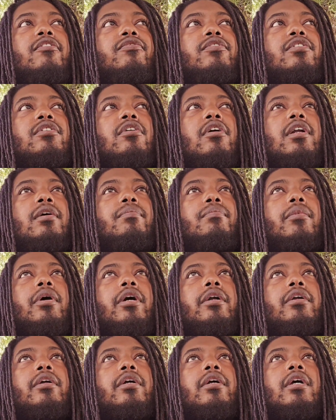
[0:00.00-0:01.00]
It's all the
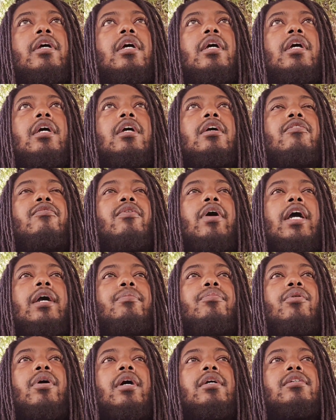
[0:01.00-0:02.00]
murder, right?
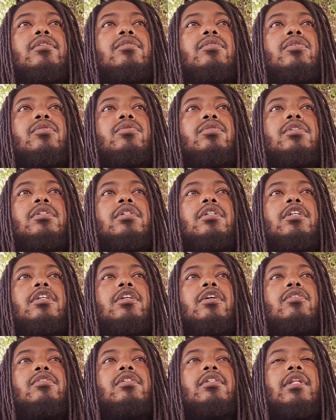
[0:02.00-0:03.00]
Prostitution,
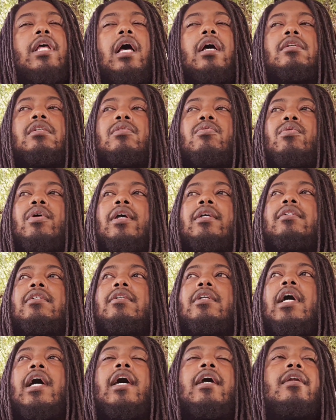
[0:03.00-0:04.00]
1,000 ways to
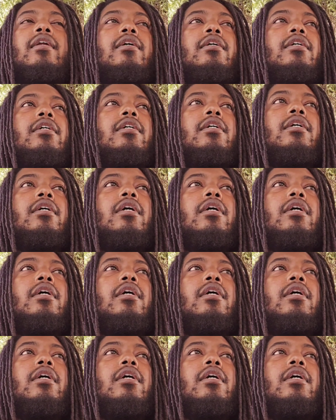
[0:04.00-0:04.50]
die in the hood,